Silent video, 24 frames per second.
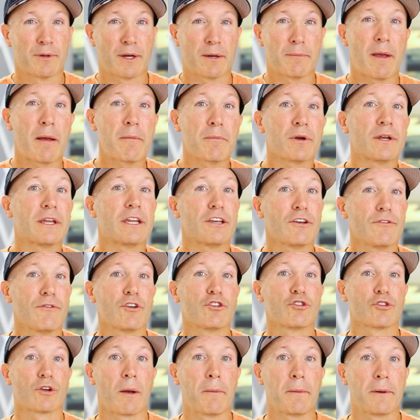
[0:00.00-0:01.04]
But I remember an
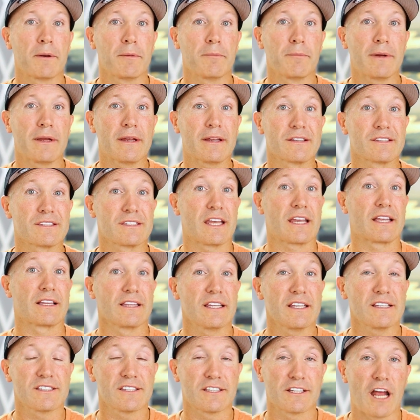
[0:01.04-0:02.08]
individual coming to me and saying,
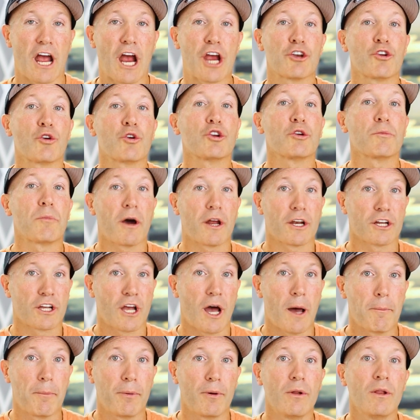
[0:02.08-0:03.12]
listen, I know you bought a
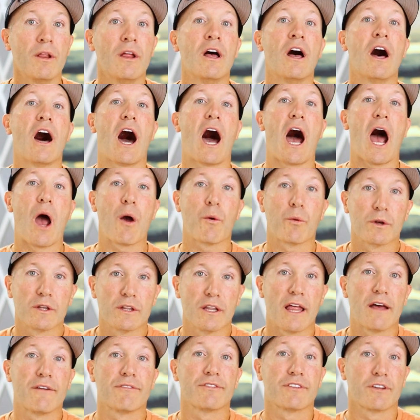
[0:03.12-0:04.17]
couple. I would
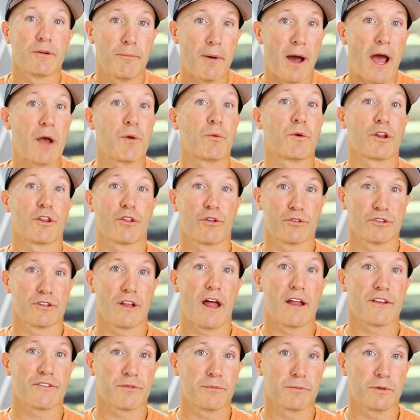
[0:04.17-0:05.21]
love to buy one of those
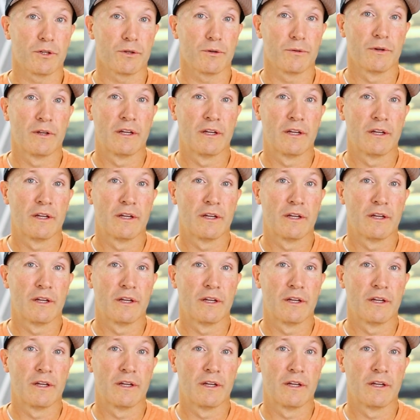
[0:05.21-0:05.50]
lots from you.